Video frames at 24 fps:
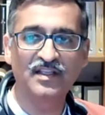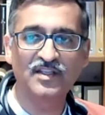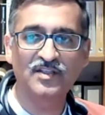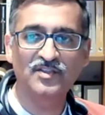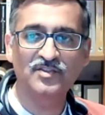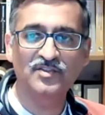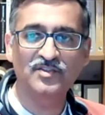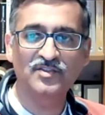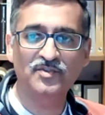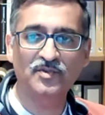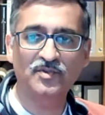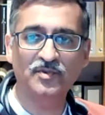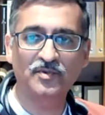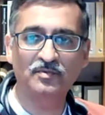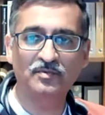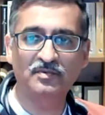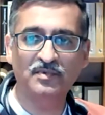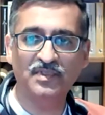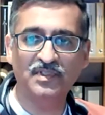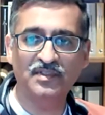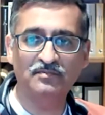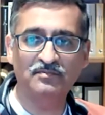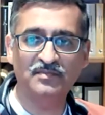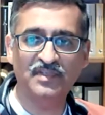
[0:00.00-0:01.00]
So
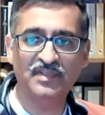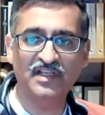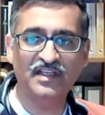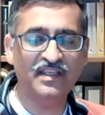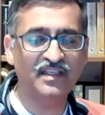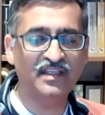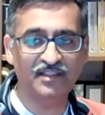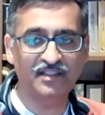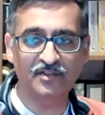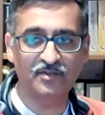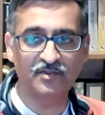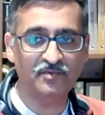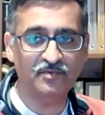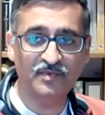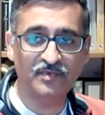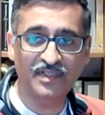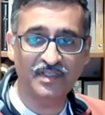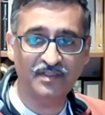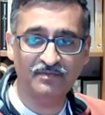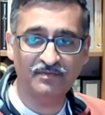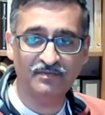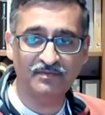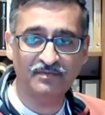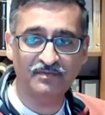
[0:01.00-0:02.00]
again, we
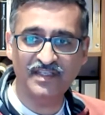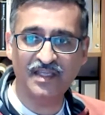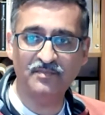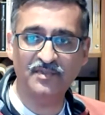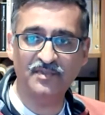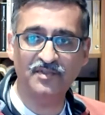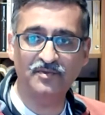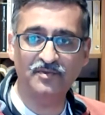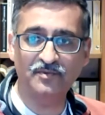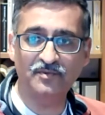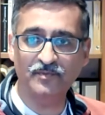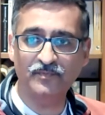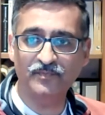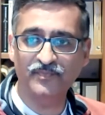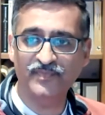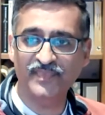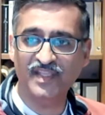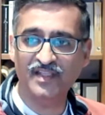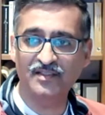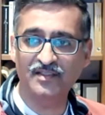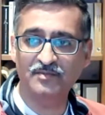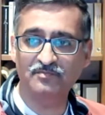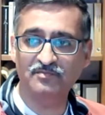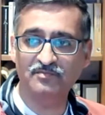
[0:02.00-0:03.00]
are very happy to
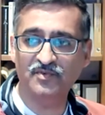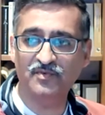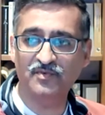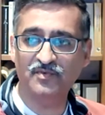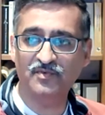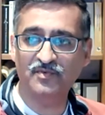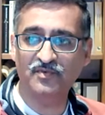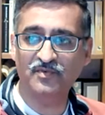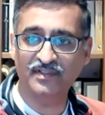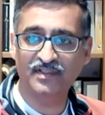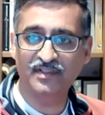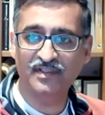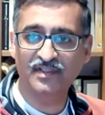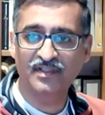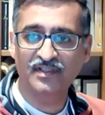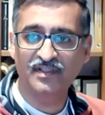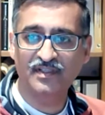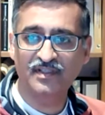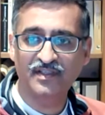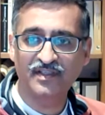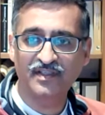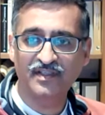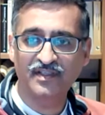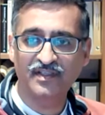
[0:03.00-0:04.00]
provide
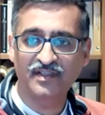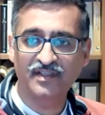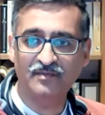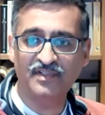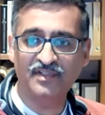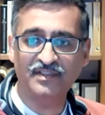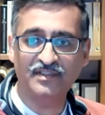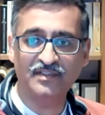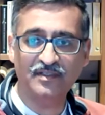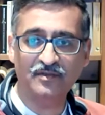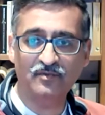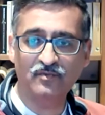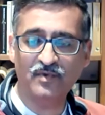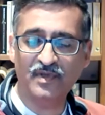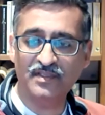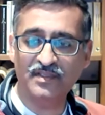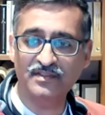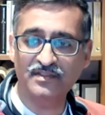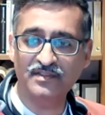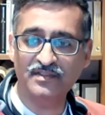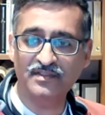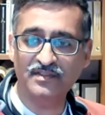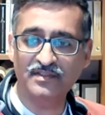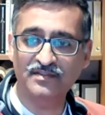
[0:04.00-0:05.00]
independent
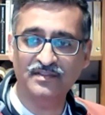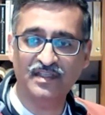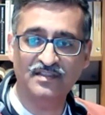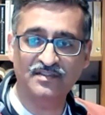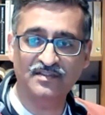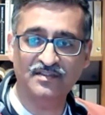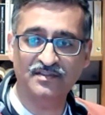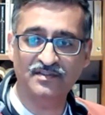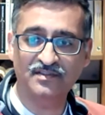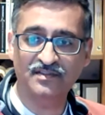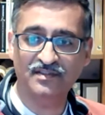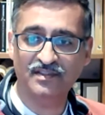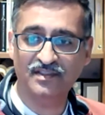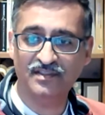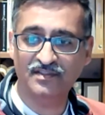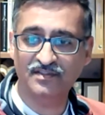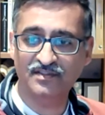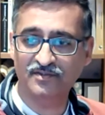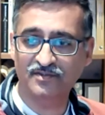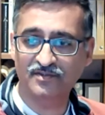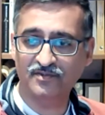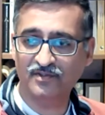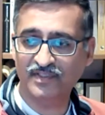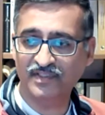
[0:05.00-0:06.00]
advice as
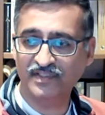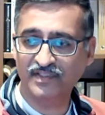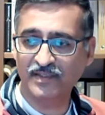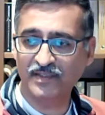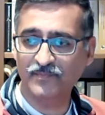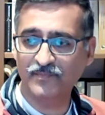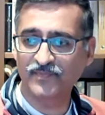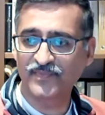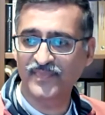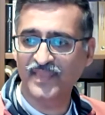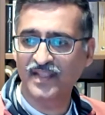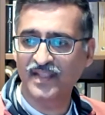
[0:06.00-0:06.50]
accordingly.